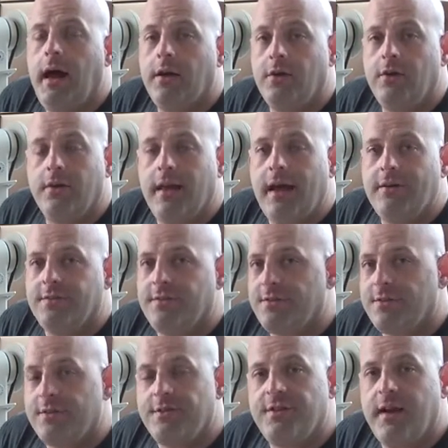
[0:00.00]

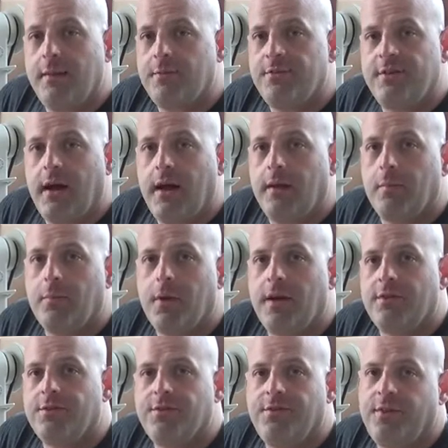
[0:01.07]
Utilizes the same style of
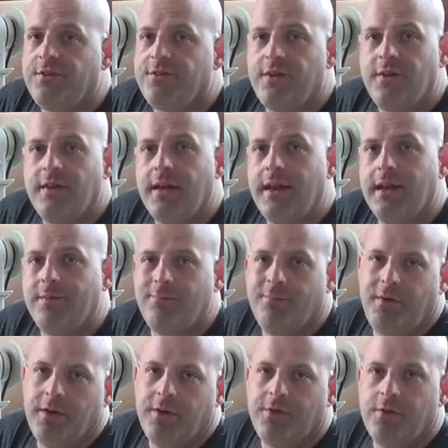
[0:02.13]
presser feet, so you can get
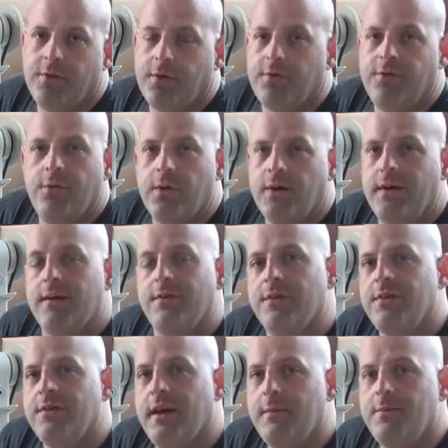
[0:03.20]
30 or 40
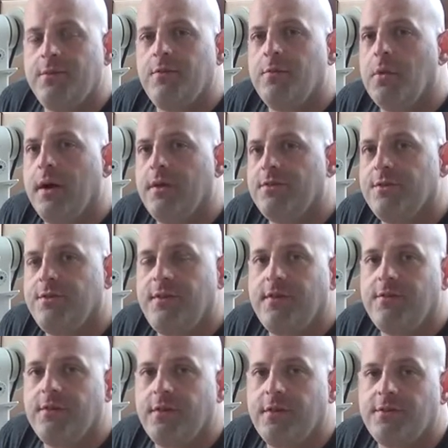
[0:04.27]
different types of presser
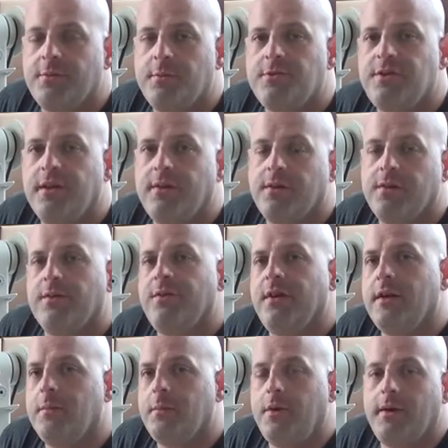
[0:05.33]
feet for this machine that are
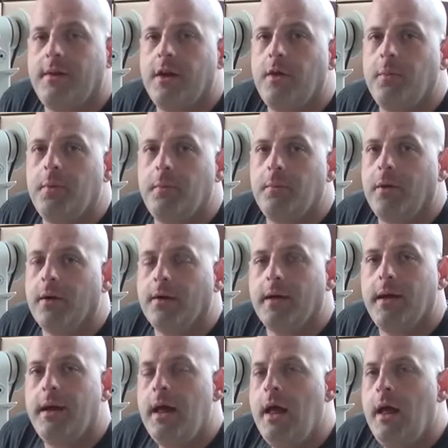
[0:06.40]
available on the open
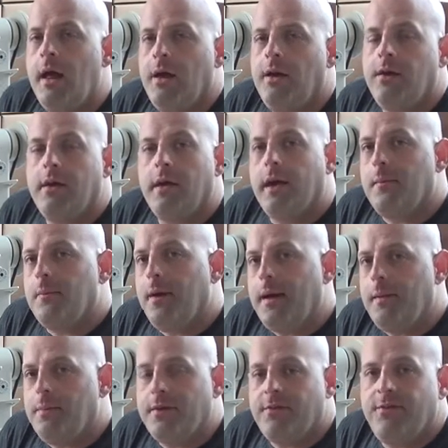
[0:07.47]
market. You can get
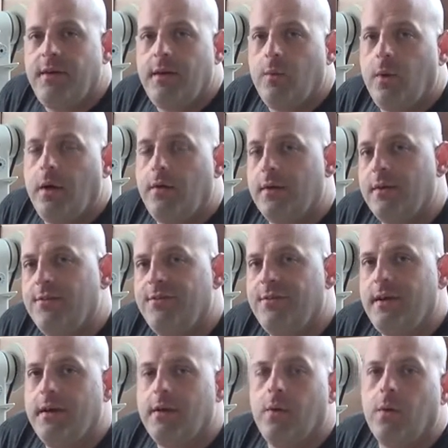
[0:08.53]
piping feet, welding
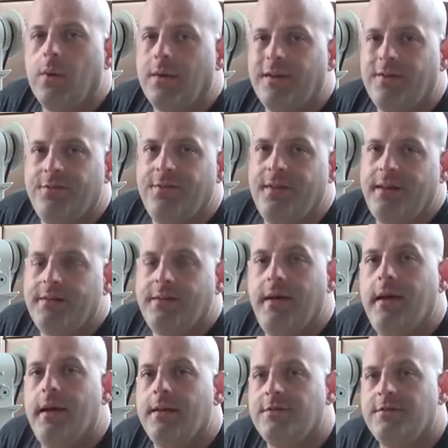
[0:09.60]
feet, cording feet,
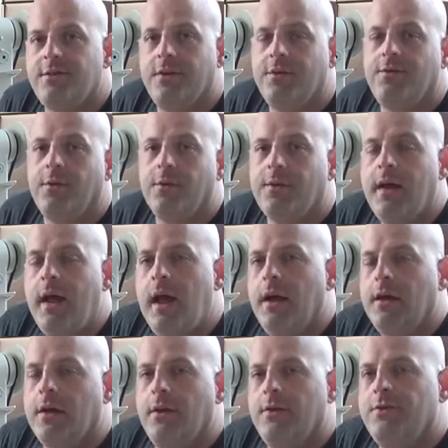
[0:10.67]
and so forth.
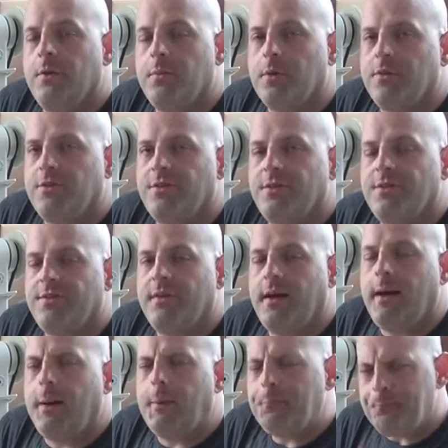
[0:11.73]
You can also purchase
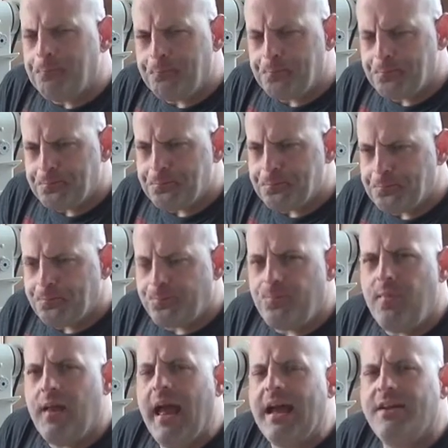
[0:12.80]

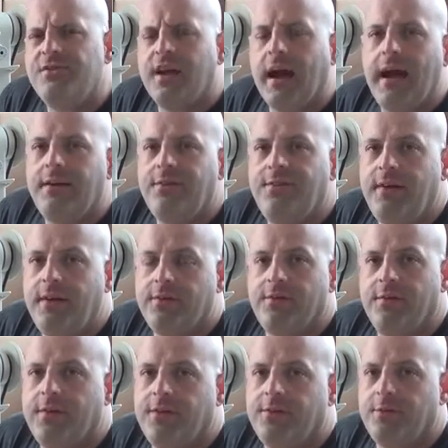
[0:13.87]
edge guide feet
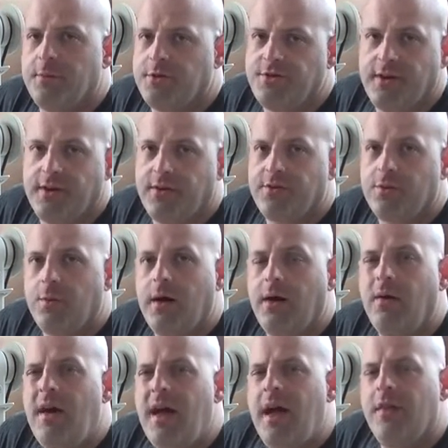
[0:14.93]
for this machine as
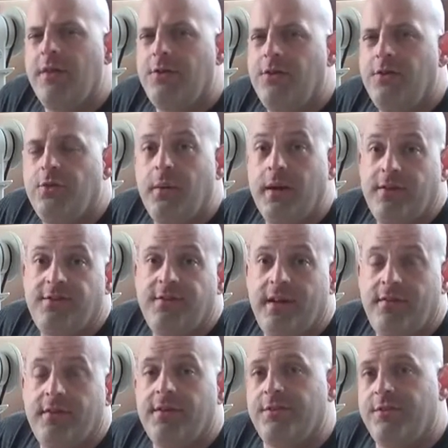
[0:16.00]
well. The
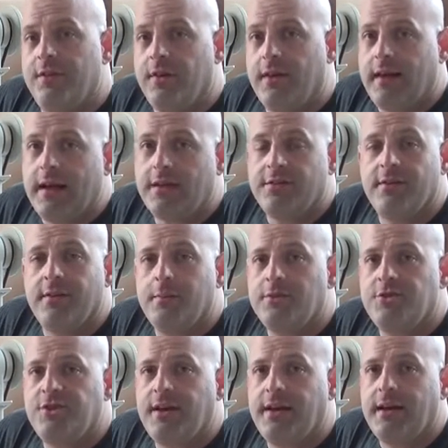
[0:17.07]
227 is still an excellent
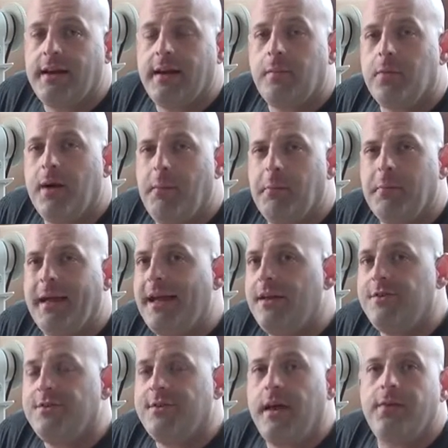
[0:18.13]
machine, and it probably
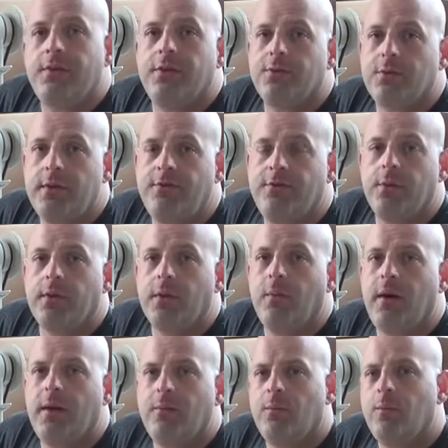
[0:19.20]
edges out the
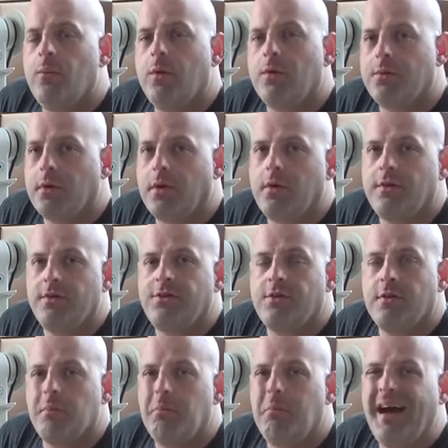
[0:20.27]
341 with regard to
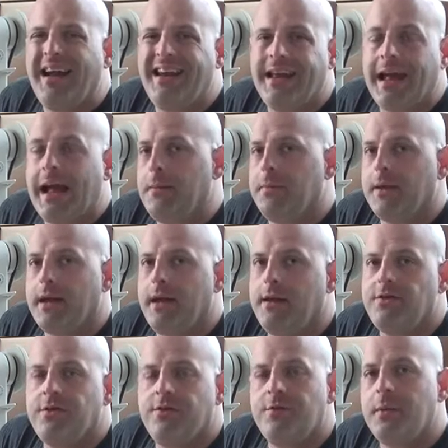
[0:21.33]
certain binding
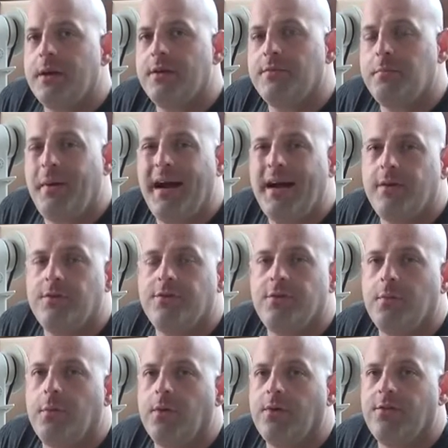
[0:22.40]
applications because binders
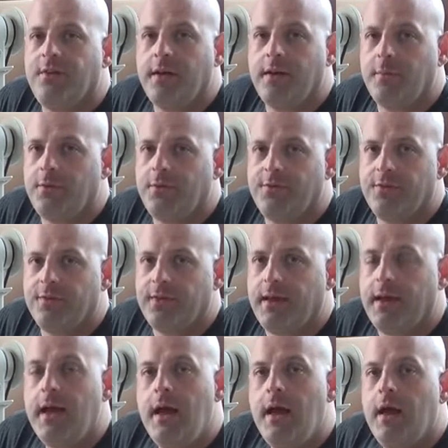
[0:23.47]
are more available for
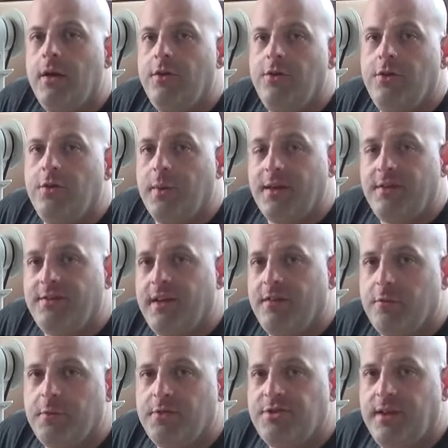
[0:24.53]
the
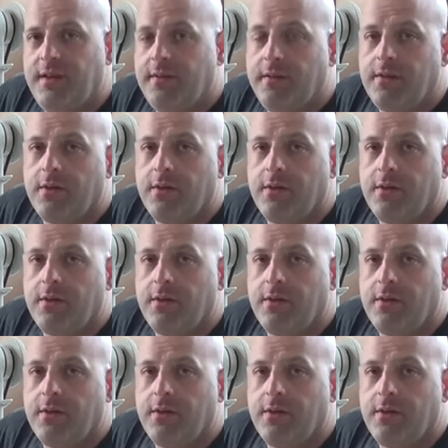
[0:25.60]
227 machine than the